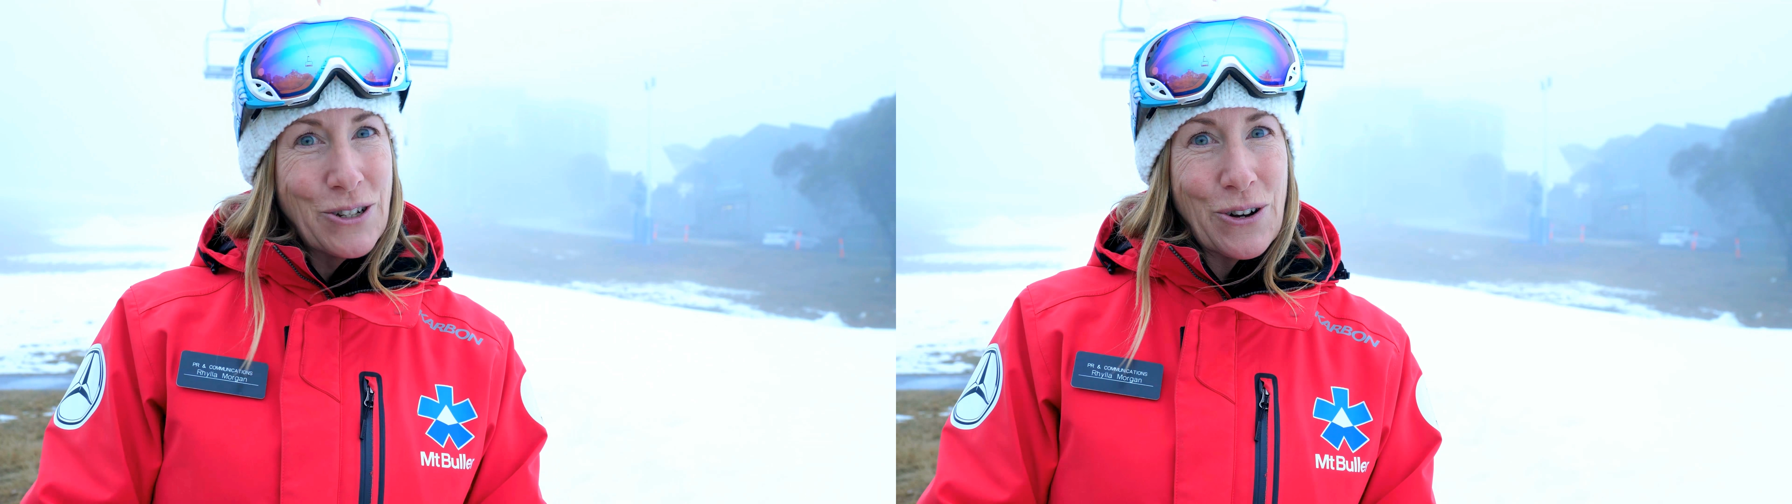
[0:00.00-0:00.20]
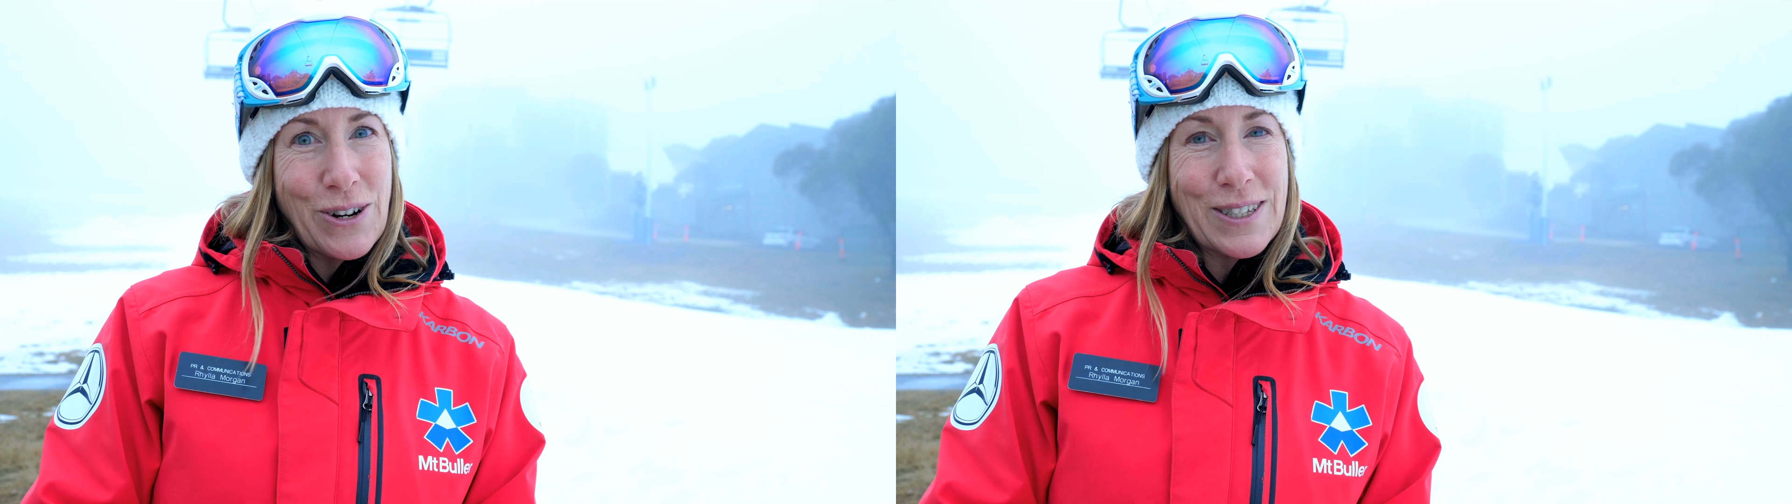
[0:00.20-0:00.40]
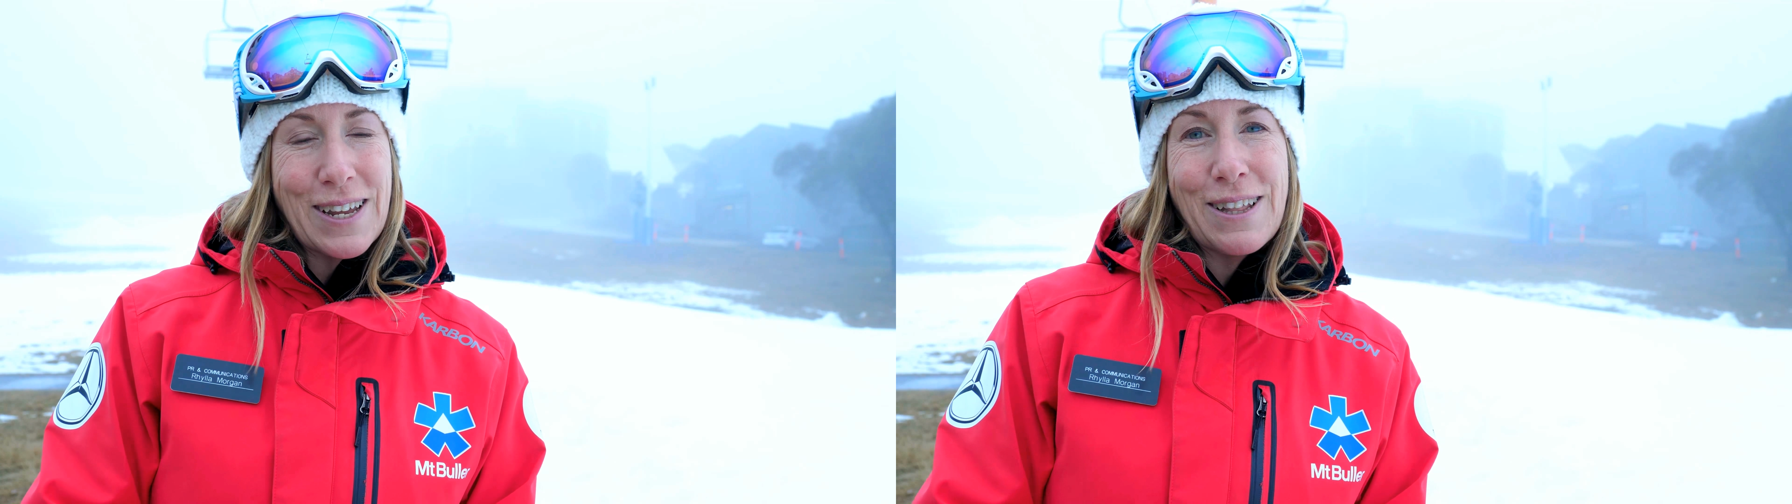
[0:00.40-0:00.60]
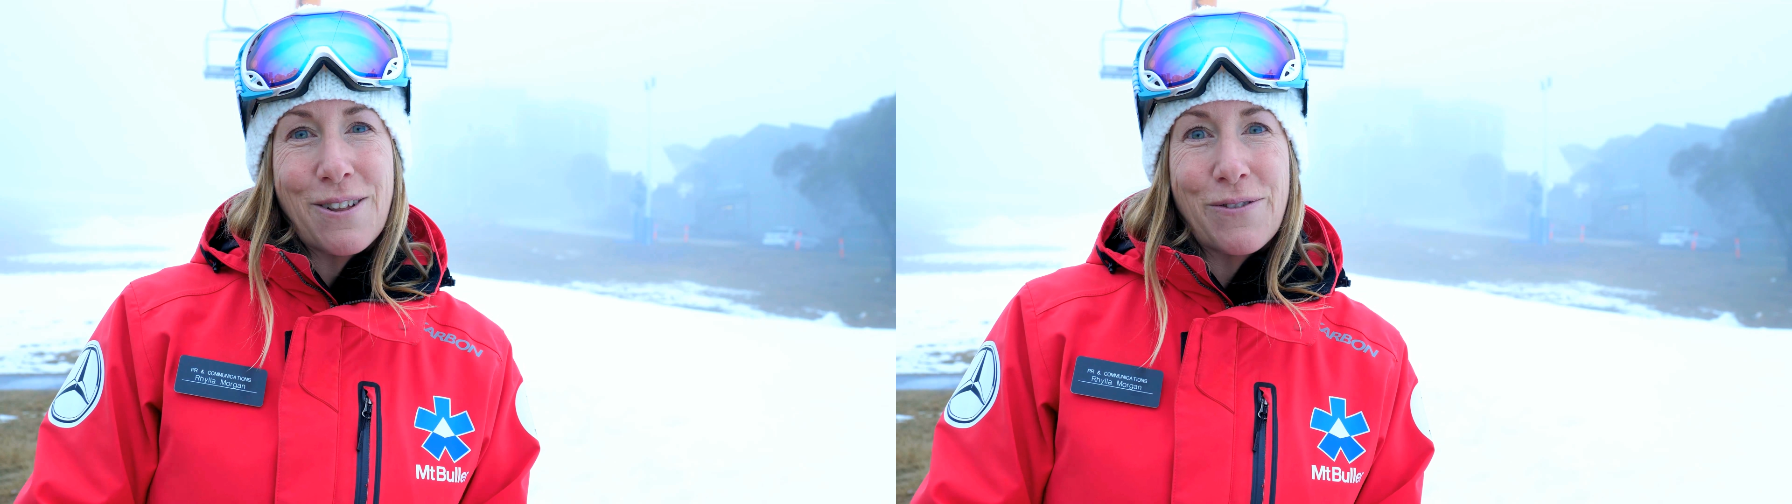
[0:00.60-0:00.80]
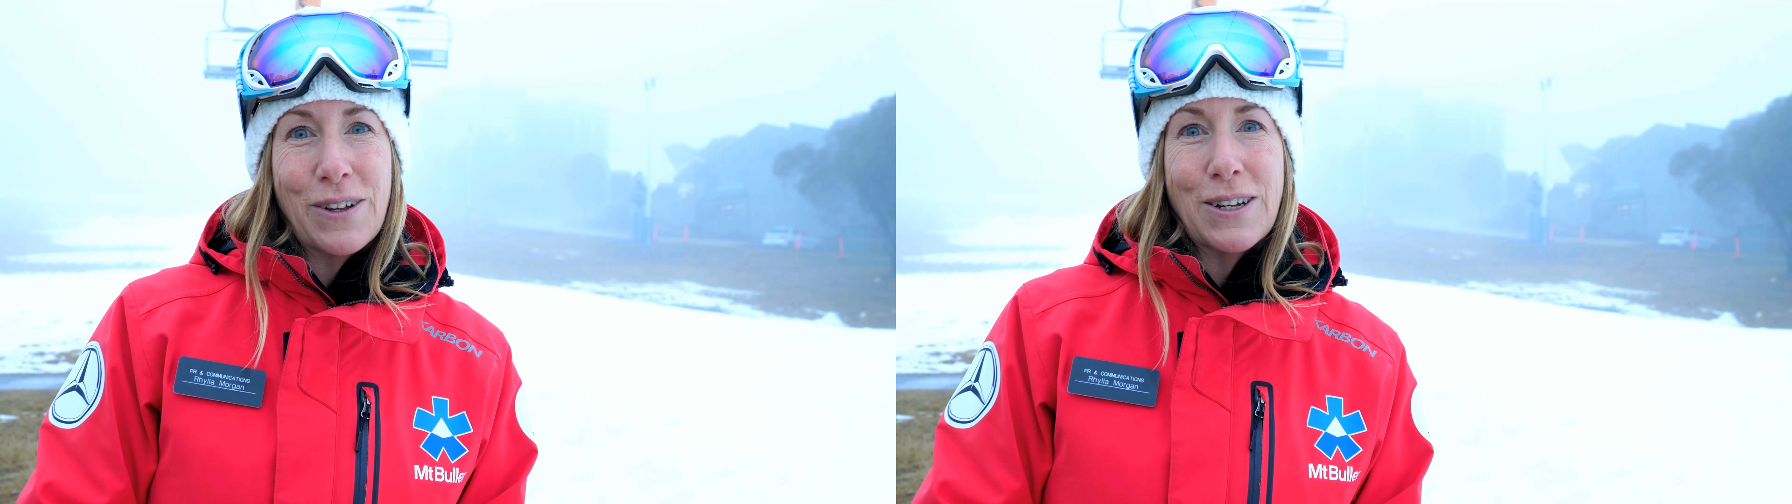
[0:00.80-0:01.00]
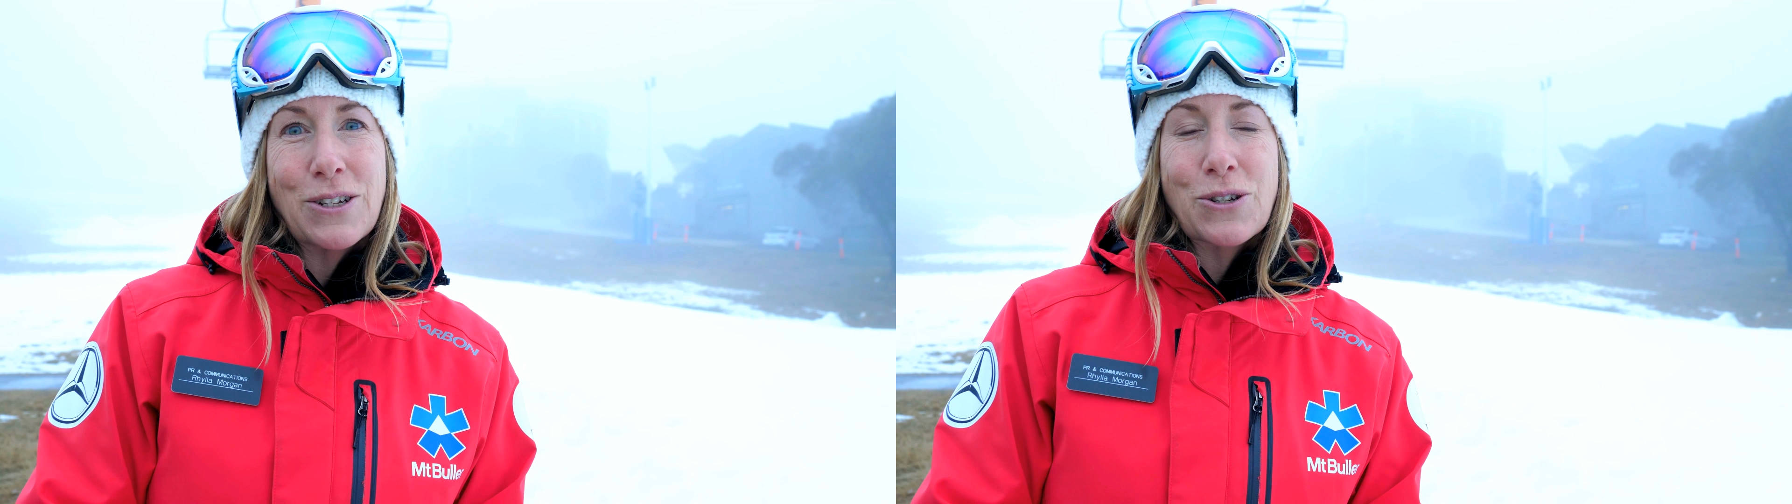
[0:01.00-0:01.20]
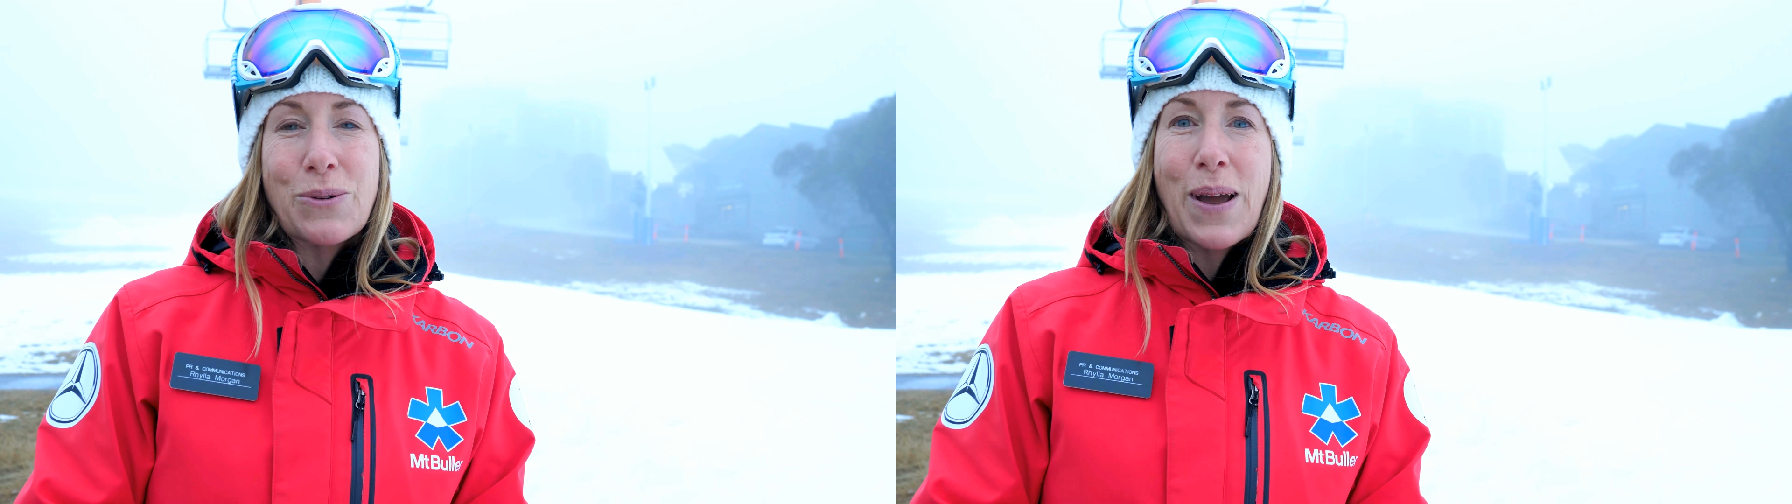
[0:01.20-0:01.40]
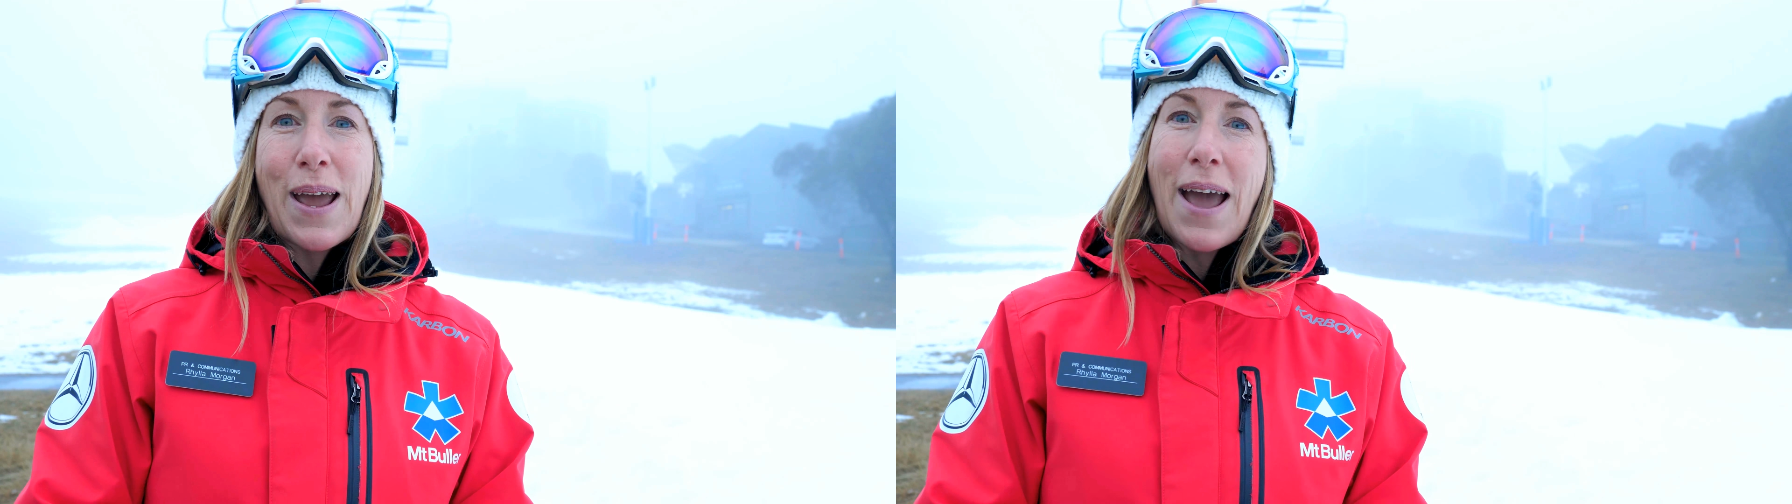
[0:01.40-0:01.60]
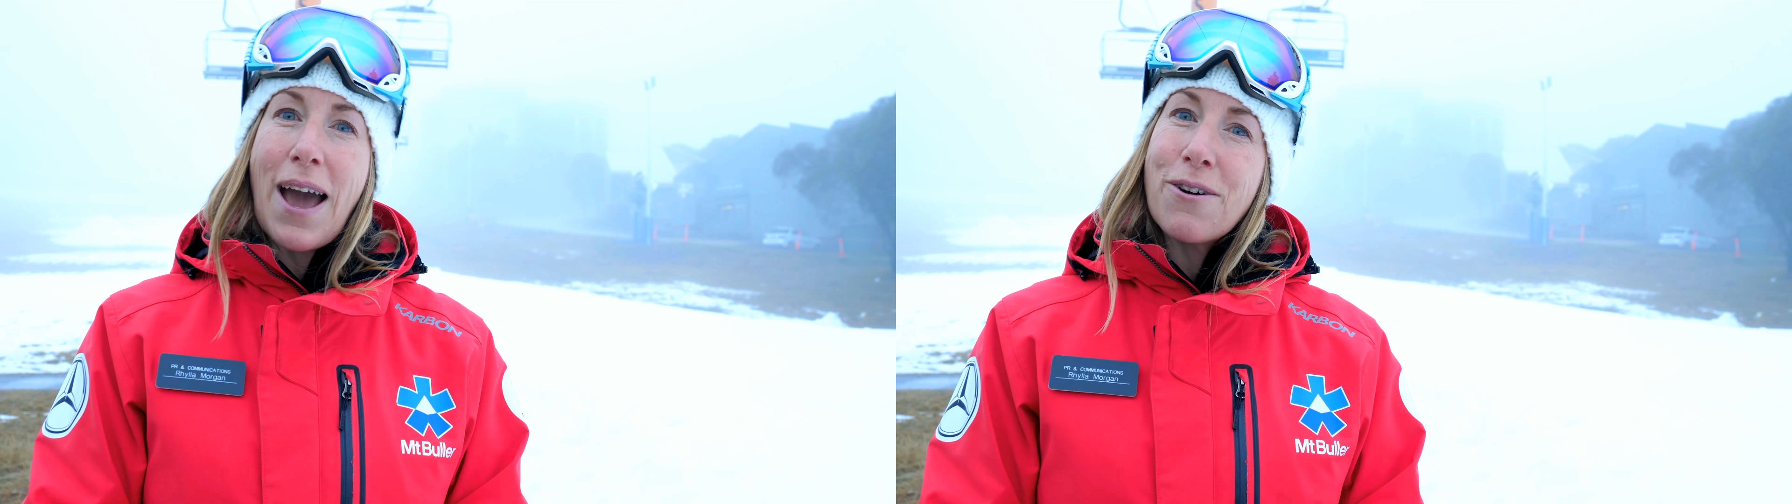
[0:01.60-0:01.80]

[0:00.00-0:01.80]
Join us in the village square